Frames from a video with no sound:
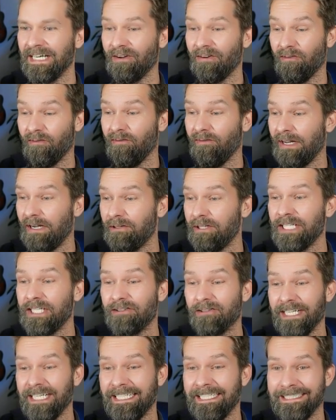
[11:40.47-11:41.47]
very
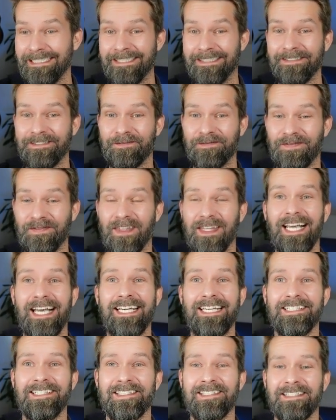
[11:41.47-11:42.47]
green.
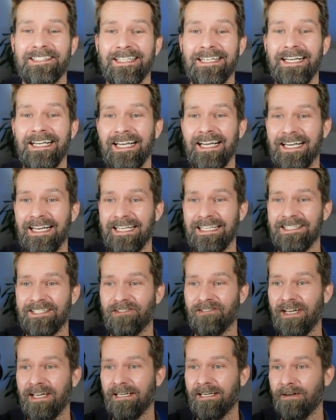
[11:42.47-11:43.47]
Nice. Let's
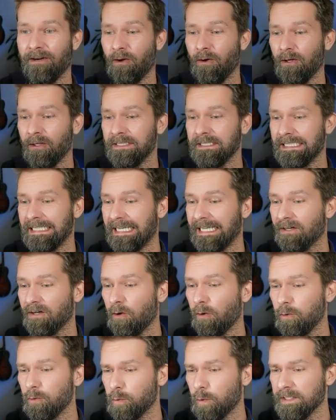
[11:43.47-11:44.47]
try Claude. The
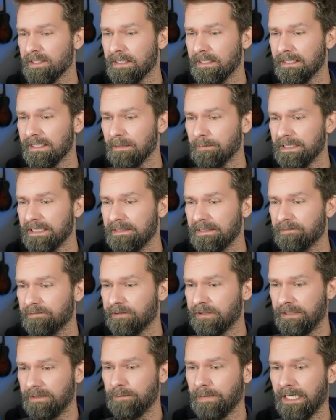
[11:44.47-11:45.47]
code was a little bit
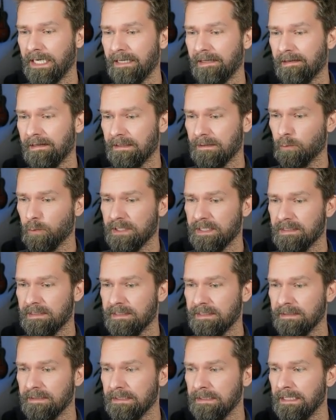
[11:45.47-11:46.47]
different, but I think it was
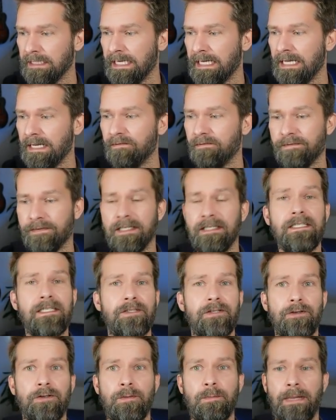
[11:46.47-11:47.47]
still fairly
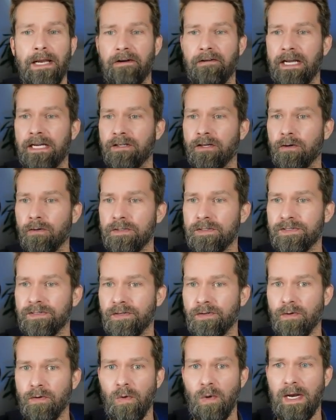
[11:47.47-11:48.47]
good Playwright code.
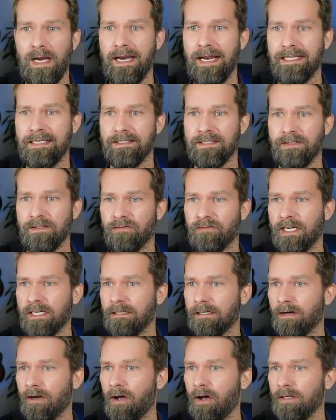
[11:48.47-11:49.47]
So let's run
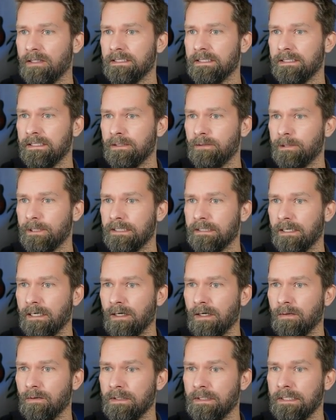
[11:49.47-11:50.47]
Claude. Here we
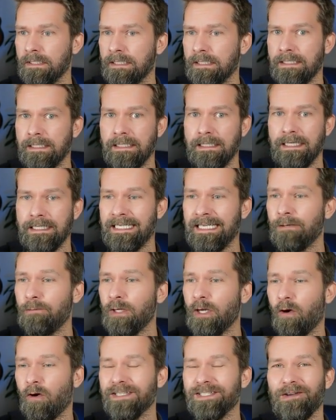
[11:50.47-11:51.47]
go. And here we
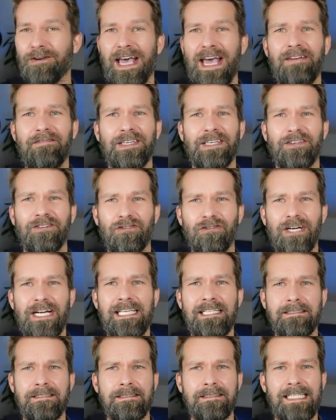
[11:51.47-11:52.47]
also have a
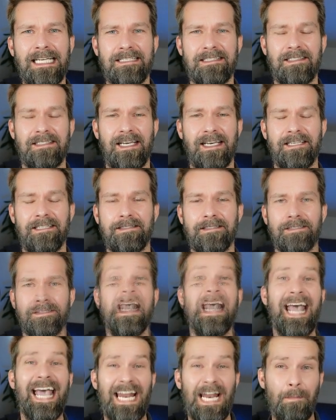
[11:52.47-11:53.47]
green test case.
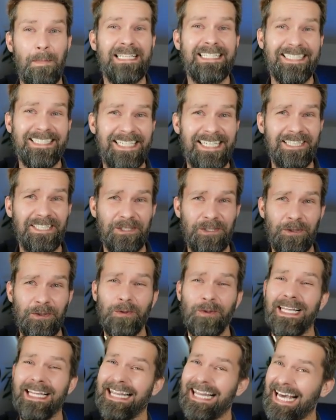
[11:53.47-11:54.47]
And I must tell
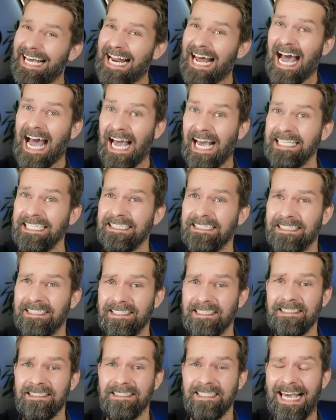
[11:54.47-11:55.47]
you that I
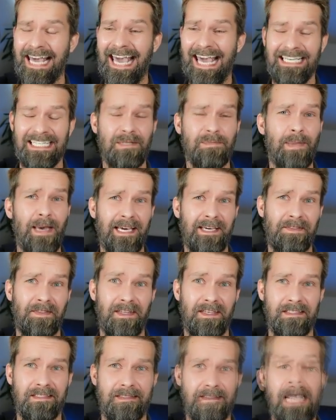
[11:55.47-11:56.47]
didn't expect
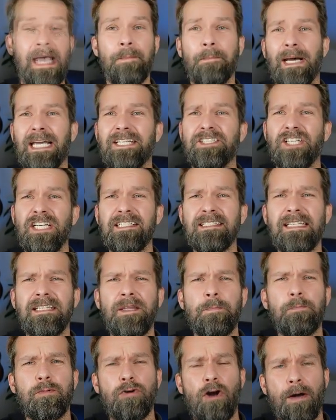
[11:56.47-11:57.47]
this. By adjusting the
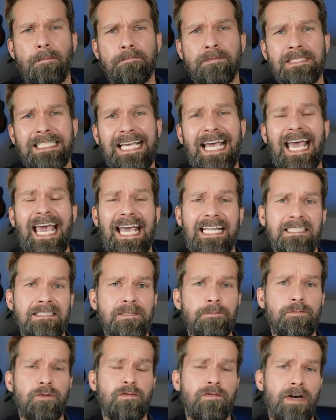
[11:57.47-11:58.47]
prompt and
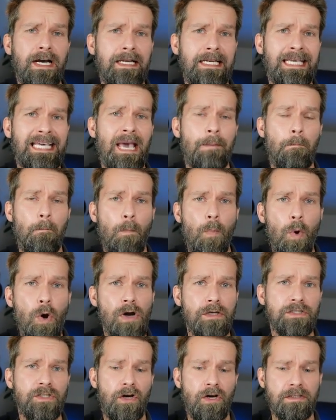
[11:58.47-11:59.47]
providing more
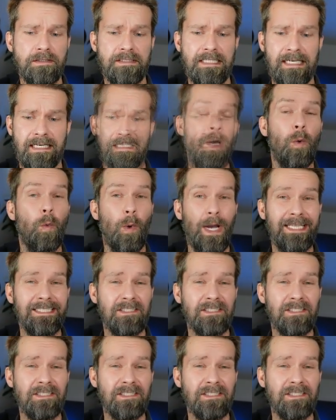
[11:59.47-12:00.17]
context when